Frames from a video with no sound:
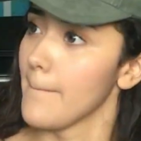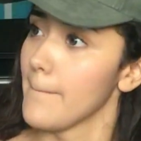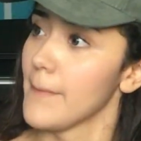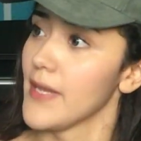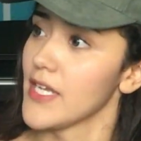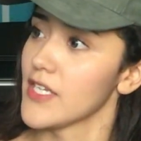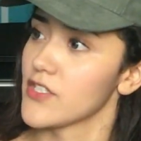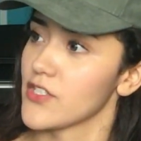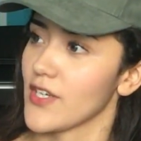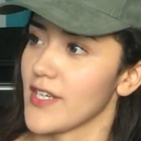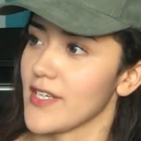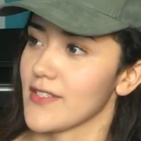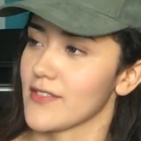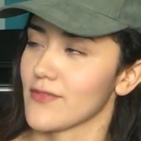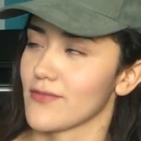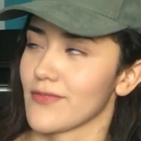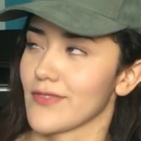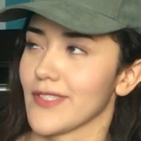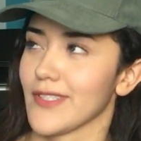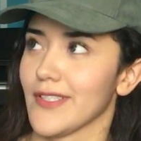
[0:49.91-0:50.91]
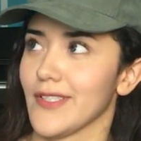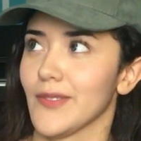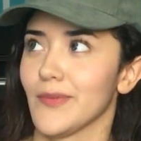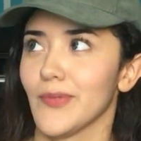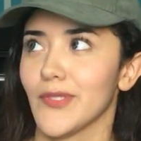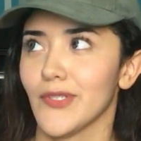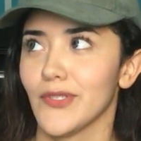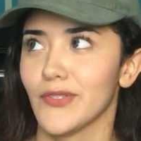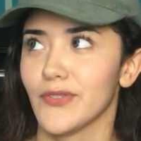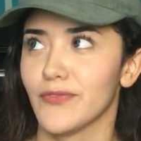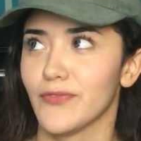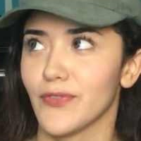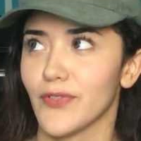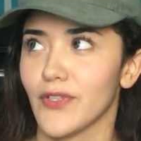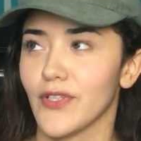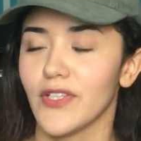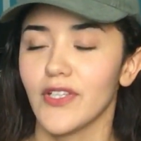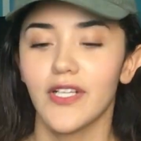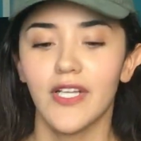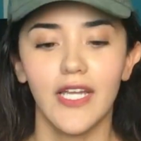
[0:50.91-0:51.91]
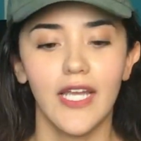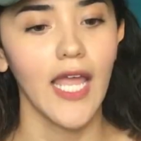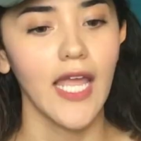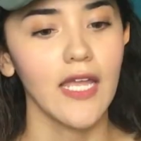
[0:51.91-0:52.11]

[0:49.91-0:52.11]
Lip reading: Mitch is really beautiful,